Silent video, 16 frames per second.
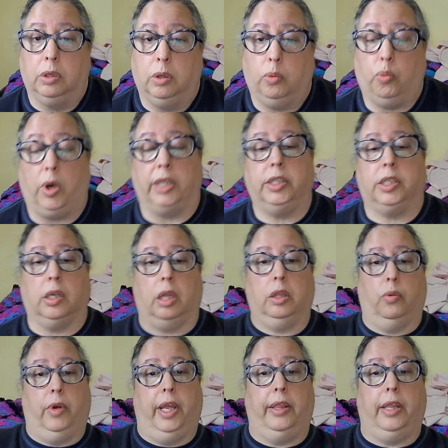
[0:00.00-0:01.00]
Once on the
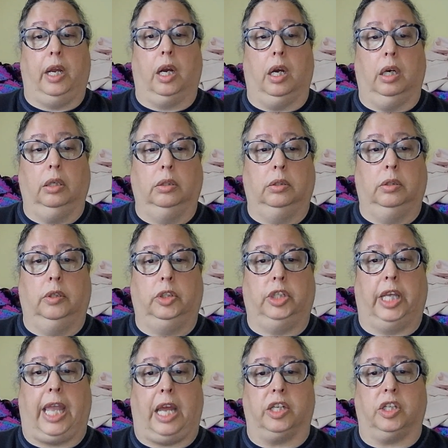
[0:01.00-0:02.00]
way there to
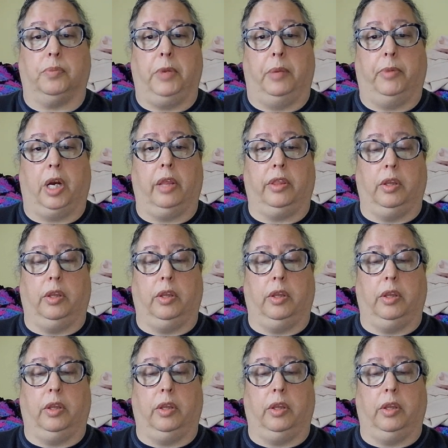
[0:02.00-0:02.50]
catch my breath,